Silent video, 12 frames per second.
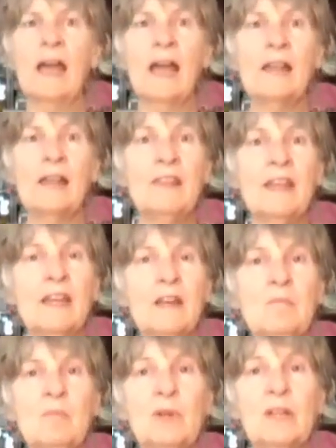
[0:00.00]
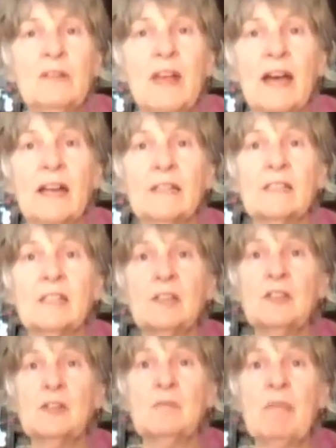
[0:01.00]
and then bring that
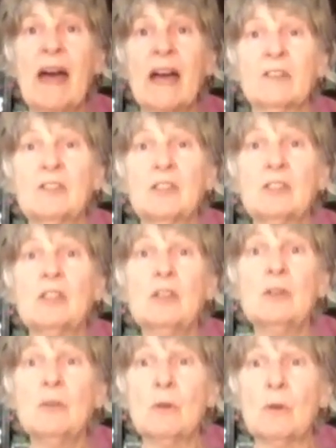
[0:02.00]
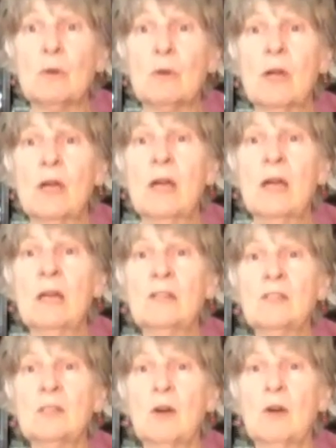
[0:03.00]
attention back to you.
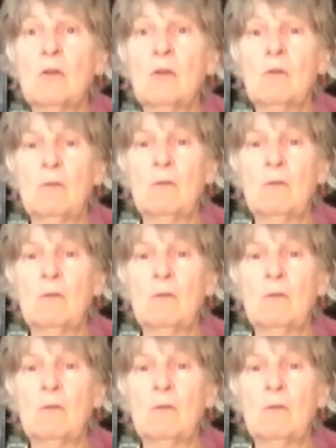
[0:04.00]
So